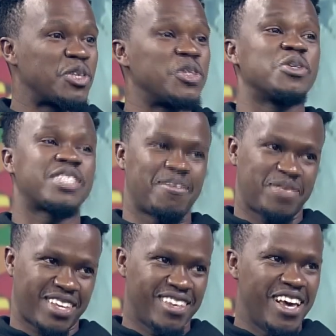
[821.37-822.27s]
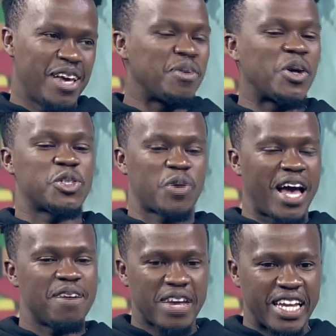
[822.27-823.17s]
to do something, because we
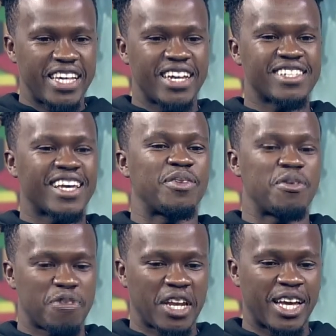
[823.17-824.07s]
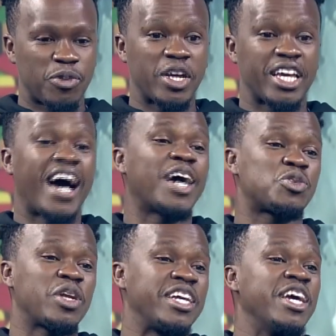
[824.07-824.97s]
have ideas and we feel like we can
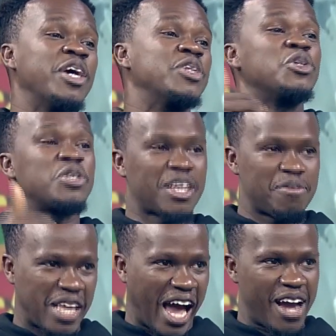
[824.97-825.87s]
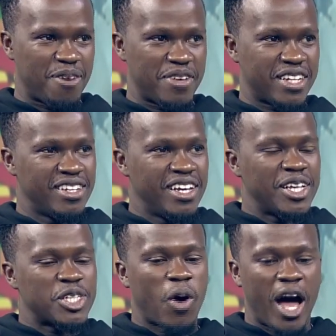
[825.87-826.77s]
actually do something out of it.
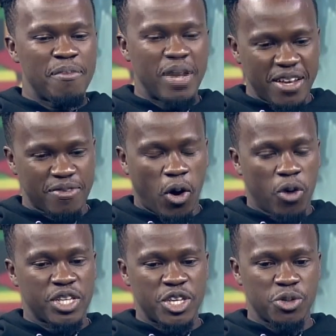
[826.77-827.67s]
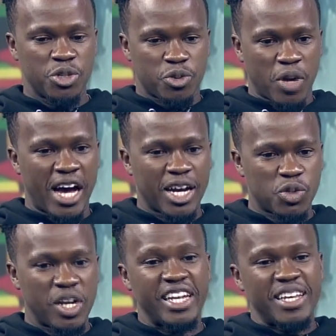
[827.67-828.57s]
So I believe all the youth, we are
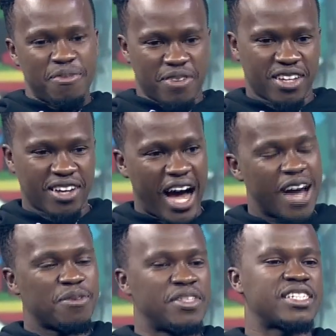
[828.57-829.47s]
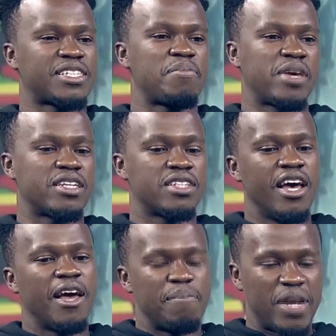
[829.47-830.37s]
actually leaving out of this summit
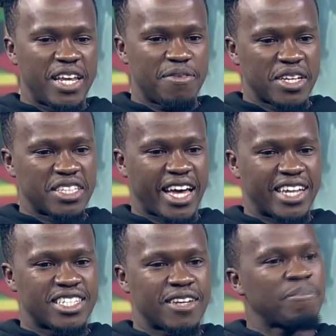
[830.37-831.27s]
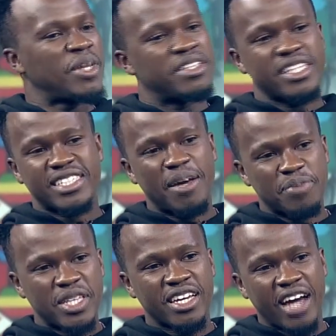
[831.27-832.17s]
believing that there's
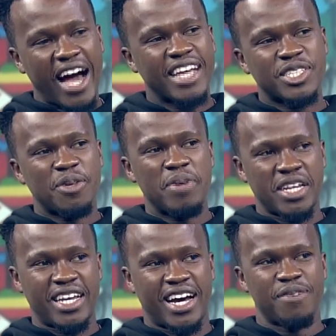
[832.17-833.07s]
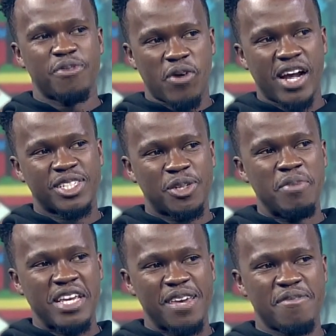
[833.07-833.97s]
something has to be done for us to
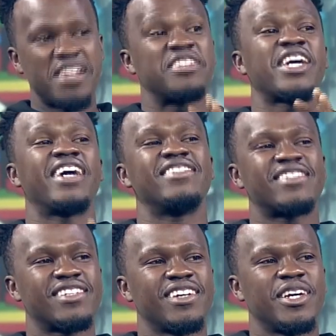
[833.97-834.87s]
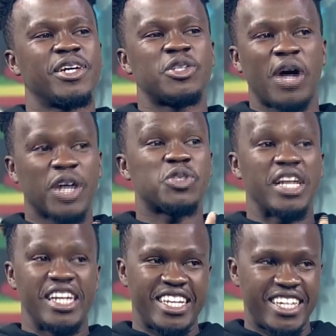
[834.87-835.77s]
be given a chance to
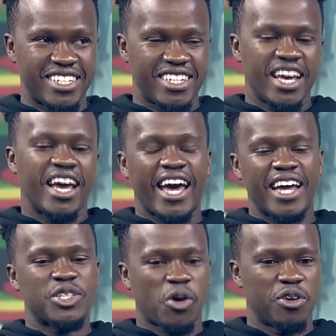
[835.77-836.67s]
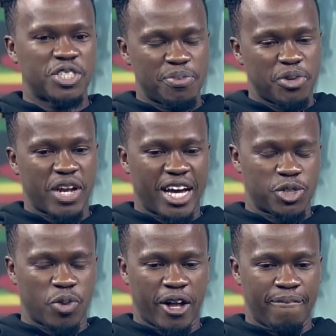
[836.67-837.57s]
actually lead and to contribute
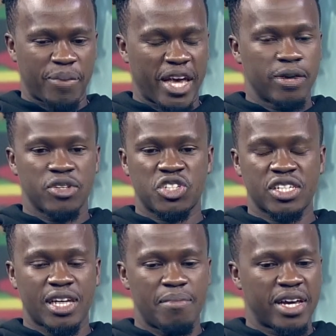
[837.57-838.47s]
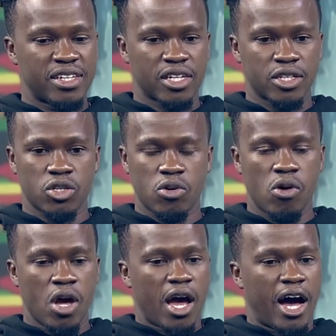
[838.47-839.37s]
as well. And it was just amazing to
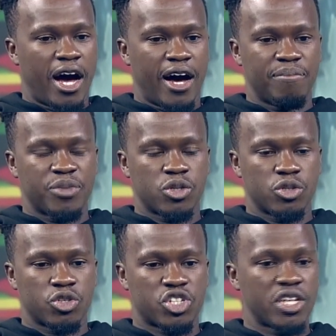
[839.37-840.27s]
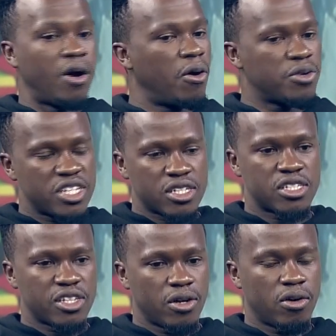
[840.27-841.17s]
see all
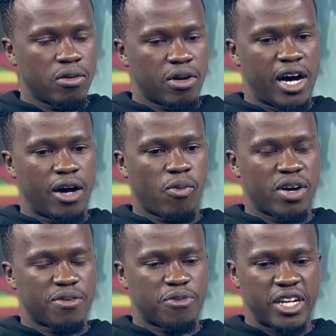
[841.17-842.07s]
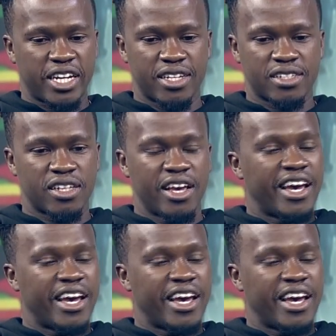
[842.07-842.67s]
these, you know, wonderful leaders